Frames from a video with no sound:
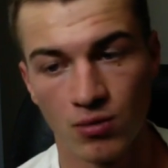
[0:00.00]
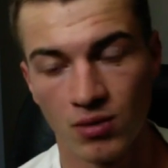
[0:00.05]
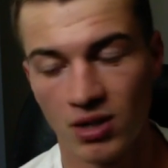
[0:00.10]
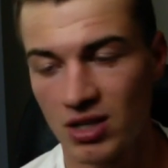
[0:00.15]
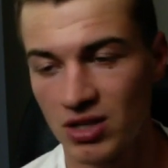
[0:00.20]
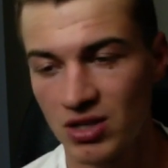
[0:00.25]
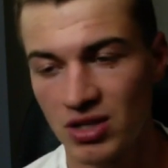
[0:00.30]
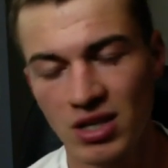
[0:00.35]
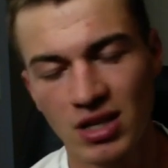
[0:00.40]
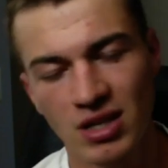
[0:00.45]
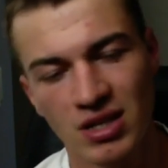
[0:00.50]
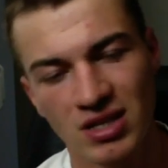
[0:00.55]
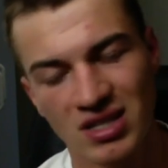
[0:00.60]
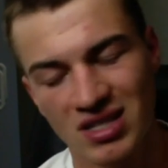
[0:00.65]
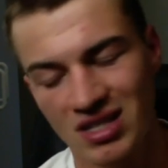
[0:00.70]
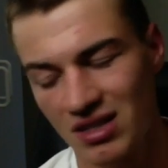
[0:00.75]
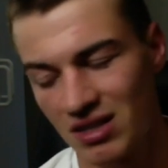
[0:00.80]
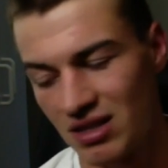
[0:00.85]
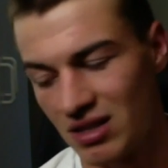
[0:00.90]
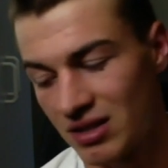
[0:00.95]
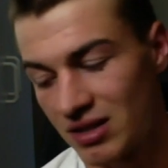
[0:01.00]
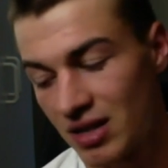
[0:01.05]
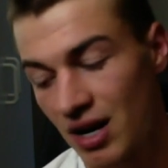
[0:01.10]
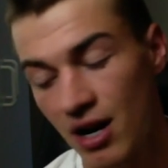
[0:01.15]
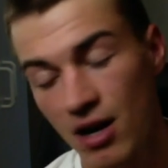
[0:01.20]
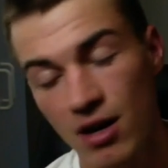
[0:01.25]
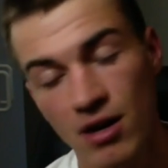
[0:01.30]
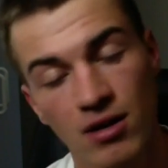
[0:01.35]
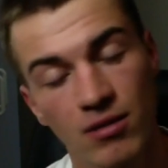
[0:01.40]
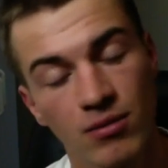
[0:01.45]
Because he could see the
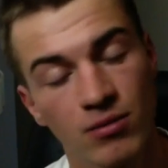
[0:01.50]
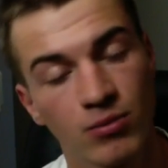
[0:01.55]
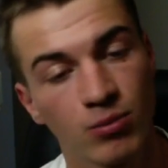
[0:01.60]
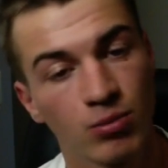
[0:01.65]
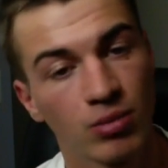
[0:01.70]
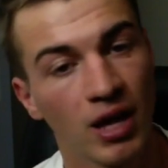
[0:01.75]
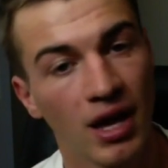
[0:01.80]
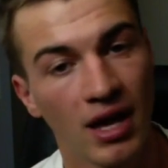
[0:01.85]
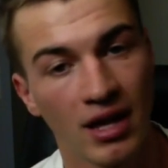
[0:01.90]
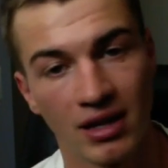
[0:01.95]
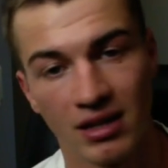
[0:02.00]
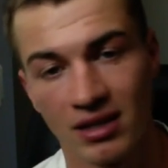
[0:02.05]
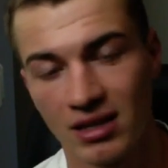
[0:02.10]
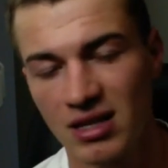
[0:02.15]
entire planet.